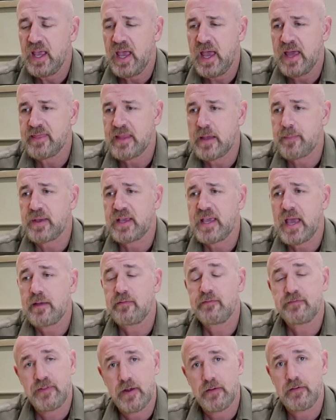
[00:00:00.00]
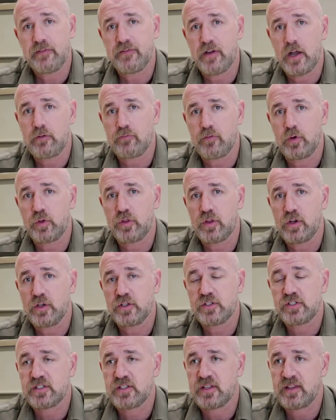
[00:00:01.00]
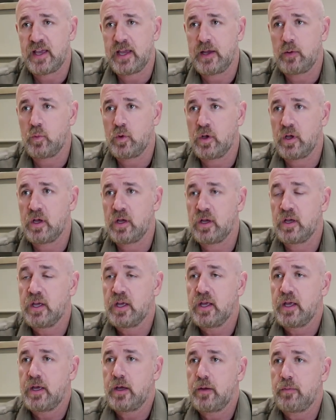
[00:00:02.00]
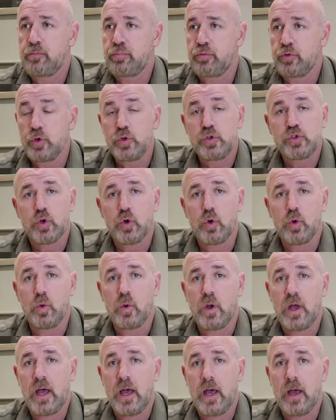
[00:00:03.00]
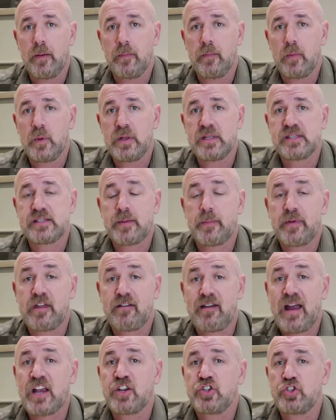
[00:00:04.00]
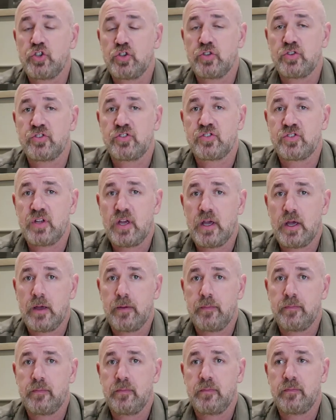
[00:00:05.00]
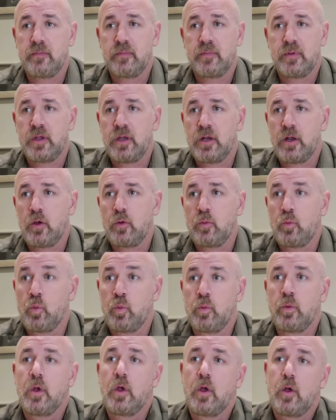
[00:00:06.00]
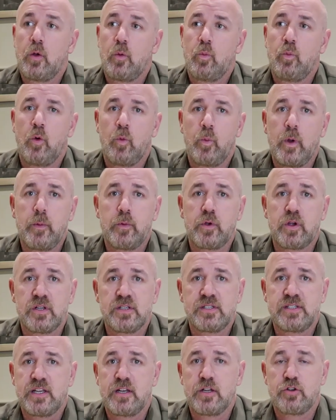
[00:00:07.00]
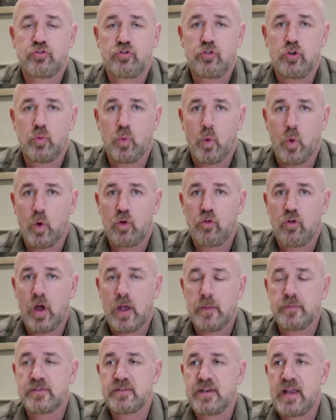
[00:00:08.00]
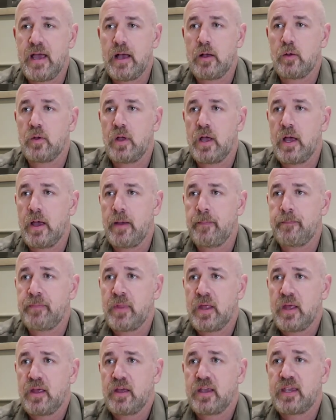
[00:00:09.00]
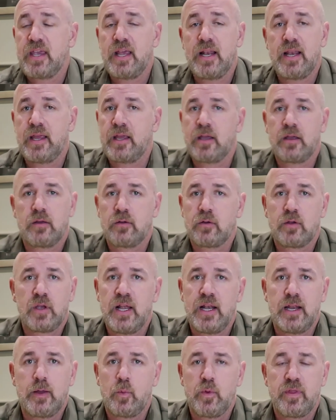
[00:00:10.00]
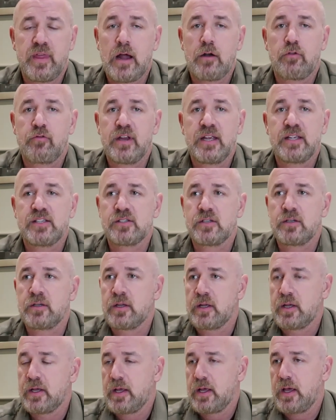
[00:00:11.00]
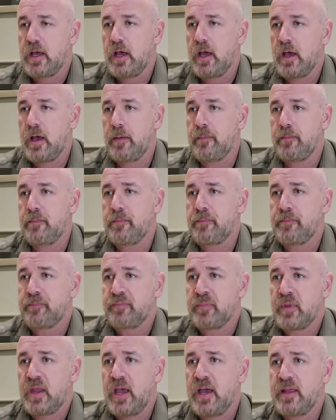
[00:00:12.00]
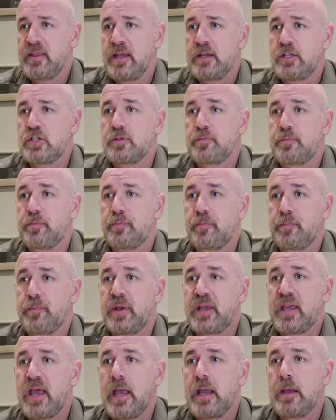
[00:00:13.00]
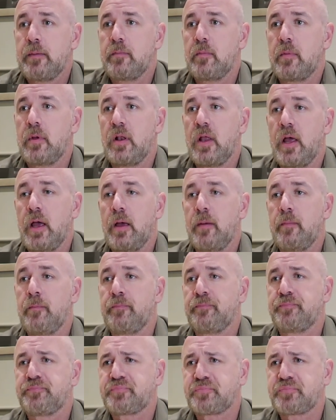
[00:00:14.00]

And they became very, very ruthless. They were brutal with some of their actions, you know, what we would consider true war crimes now, killing without reason. And they just became